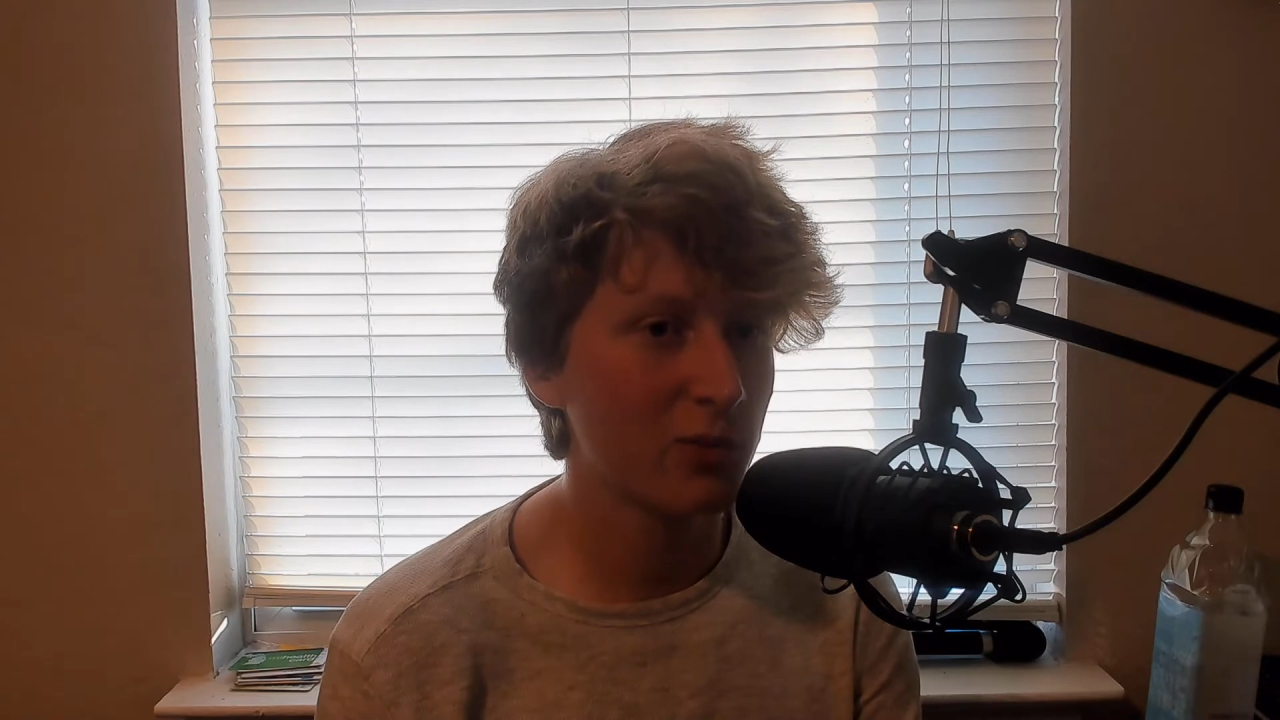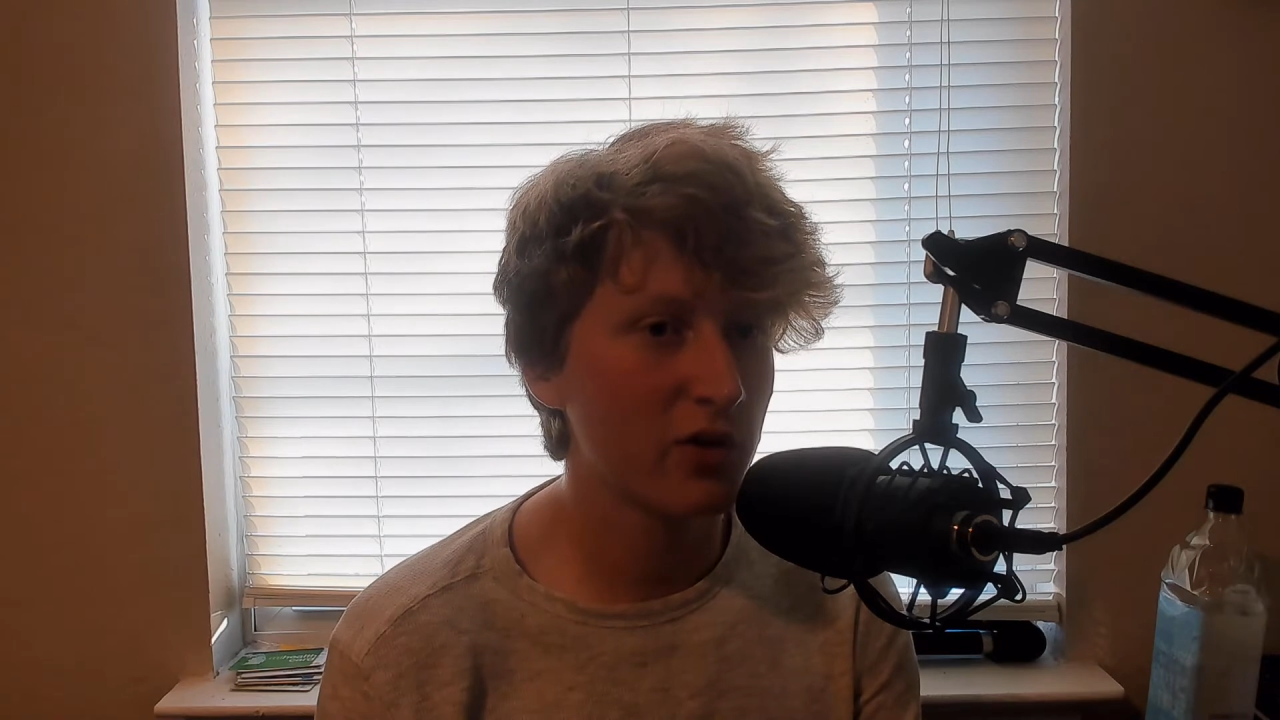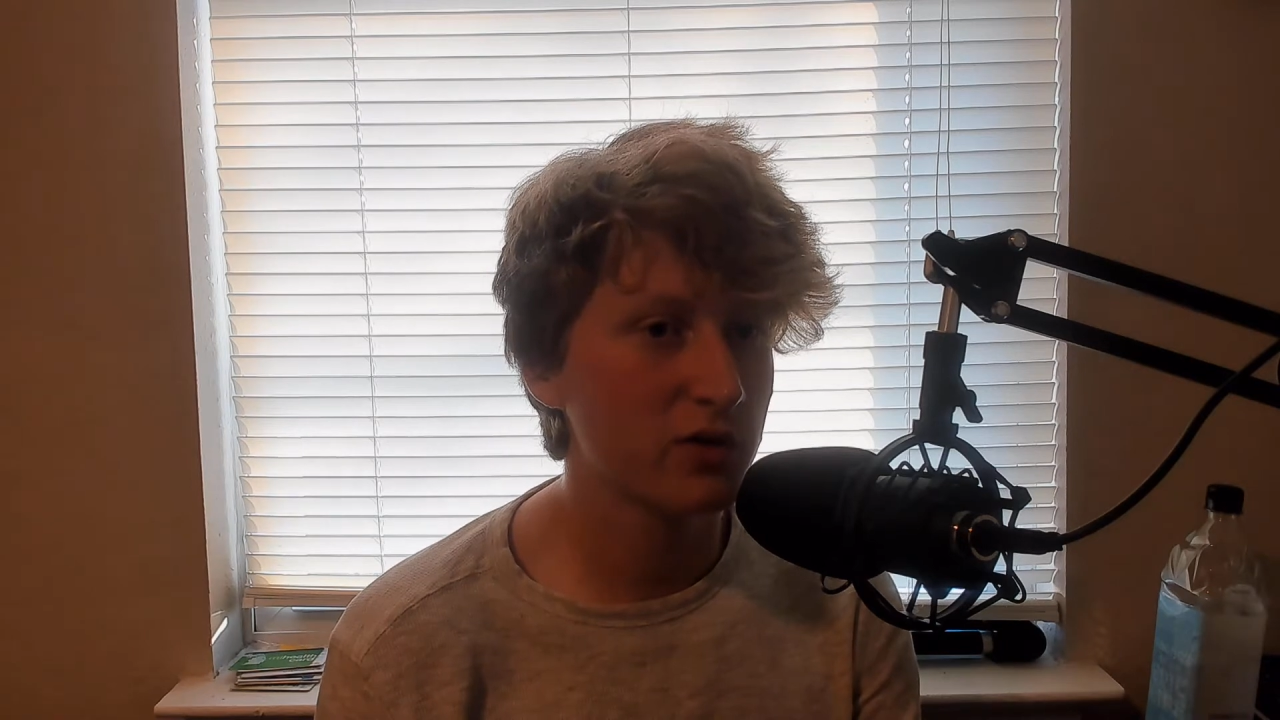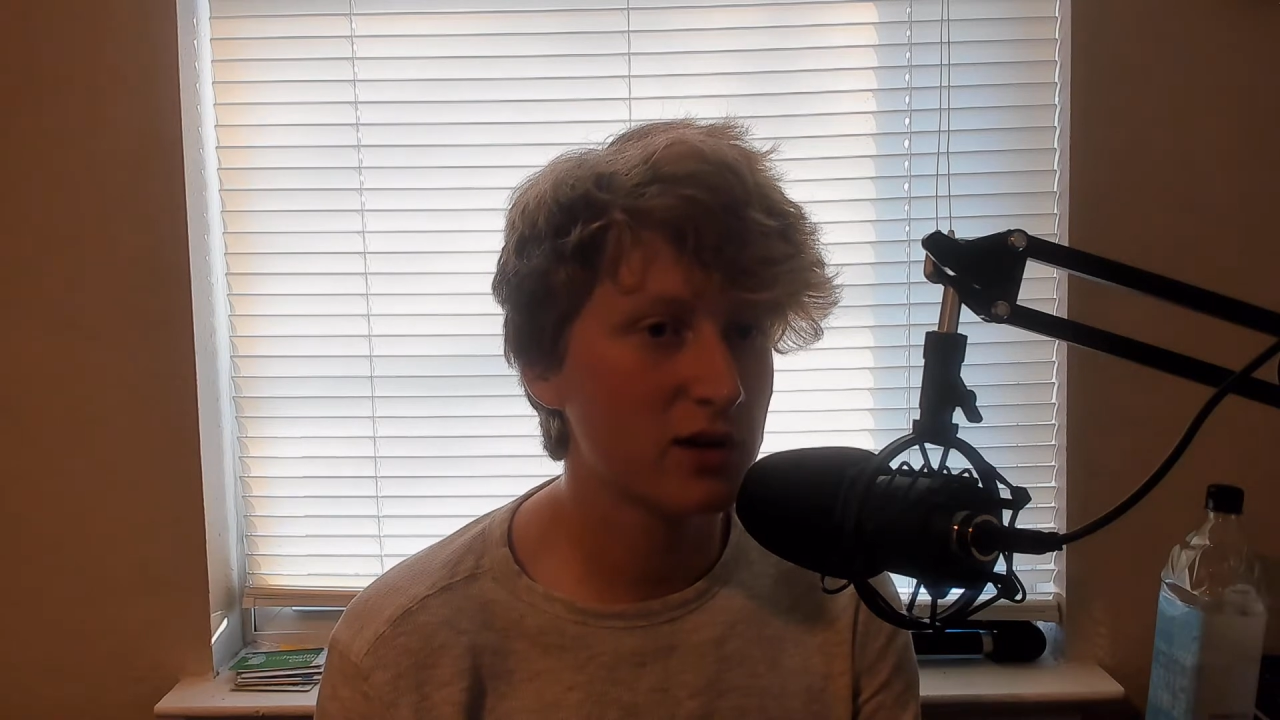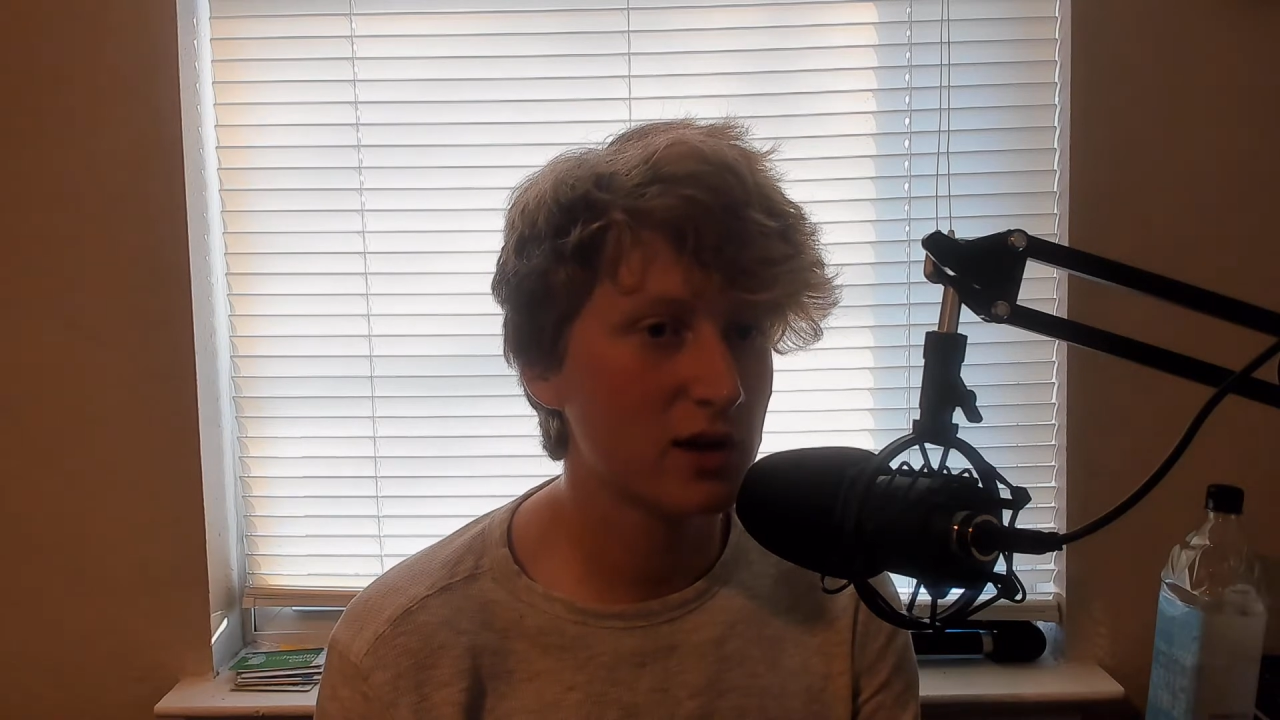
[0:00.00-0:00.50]

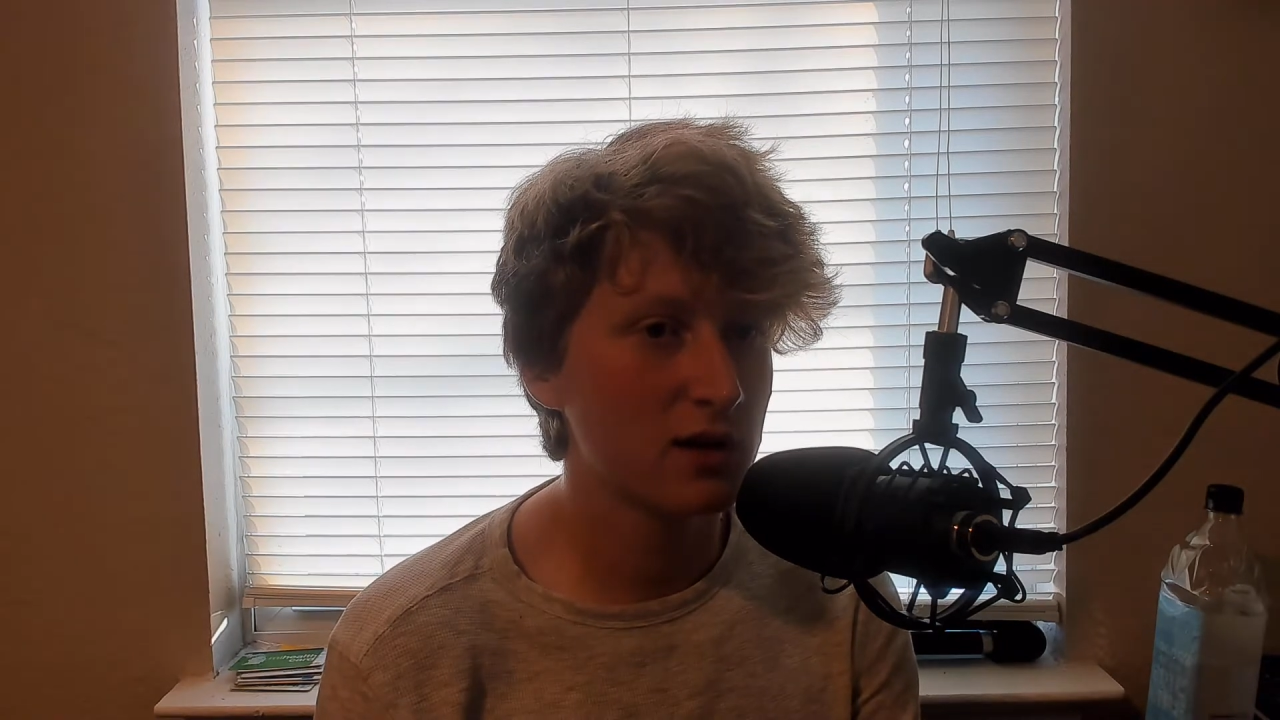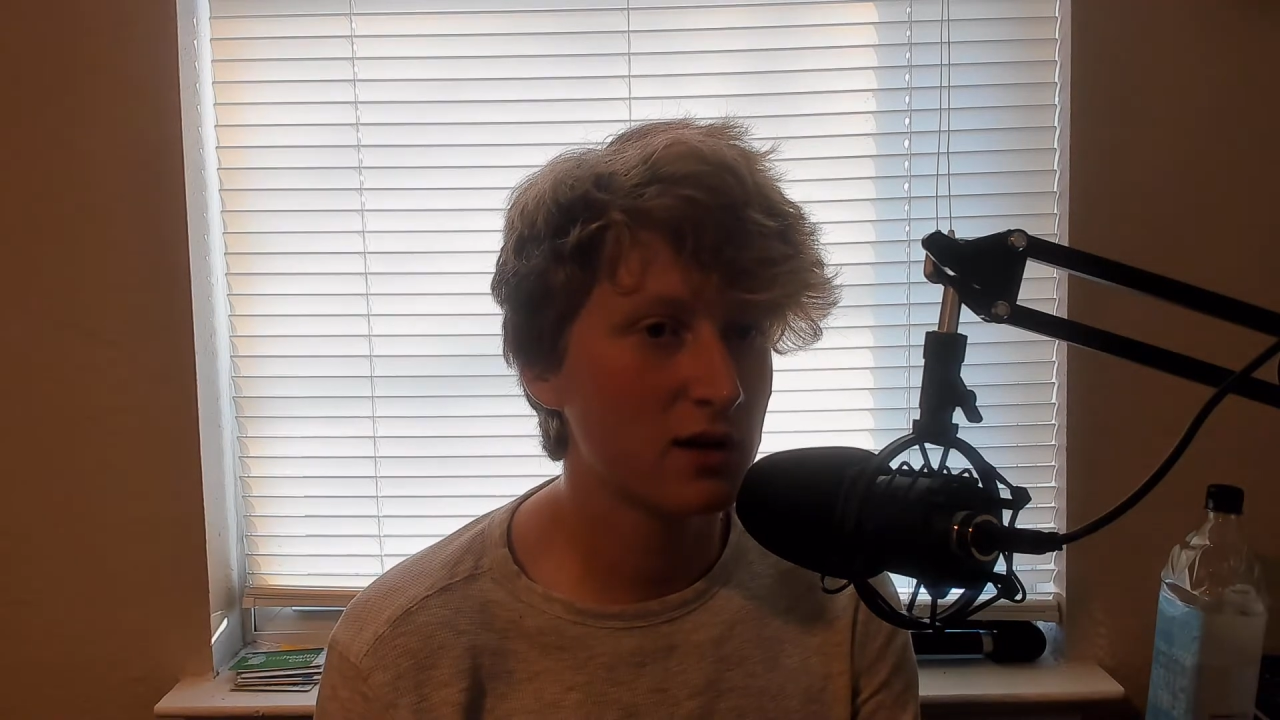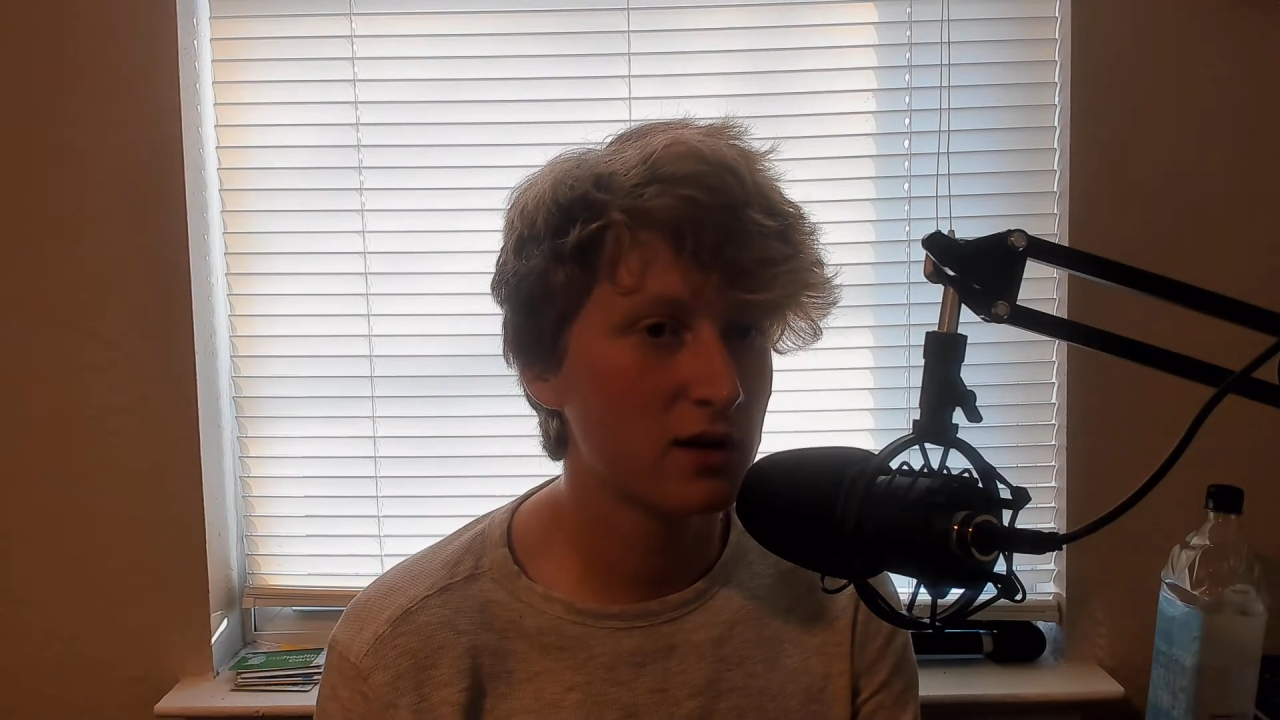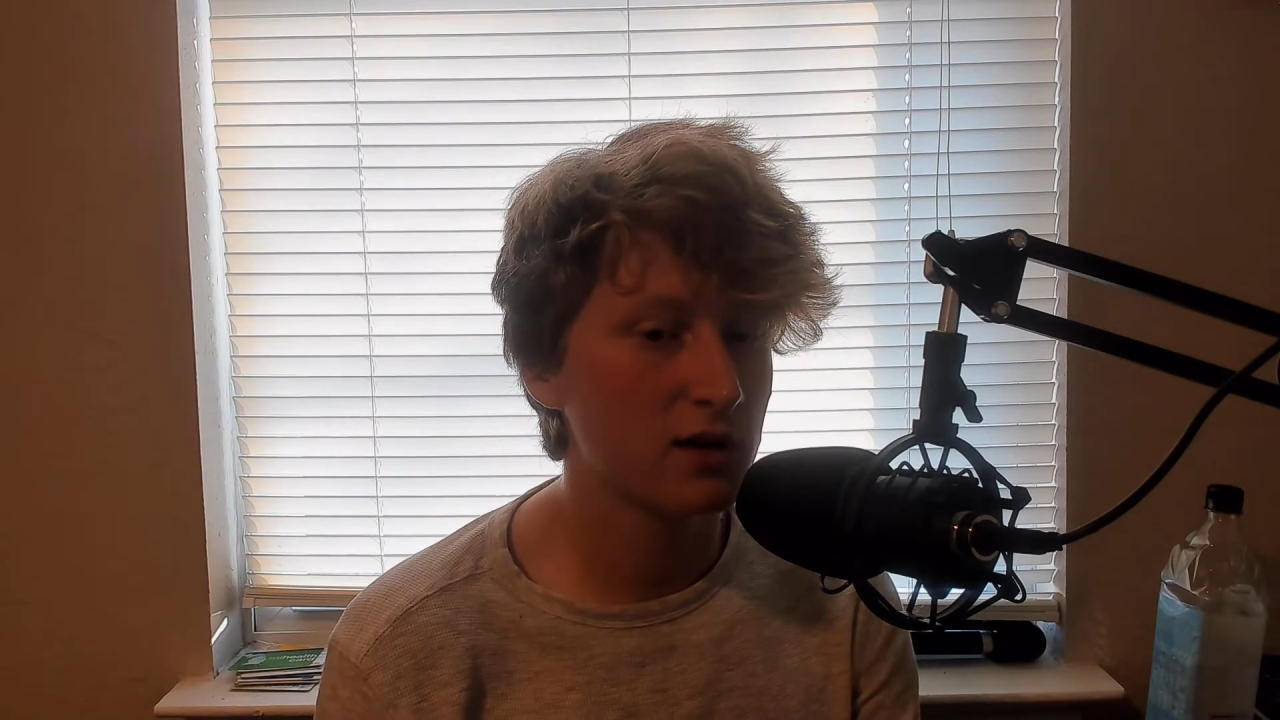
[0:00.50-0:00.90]
protein,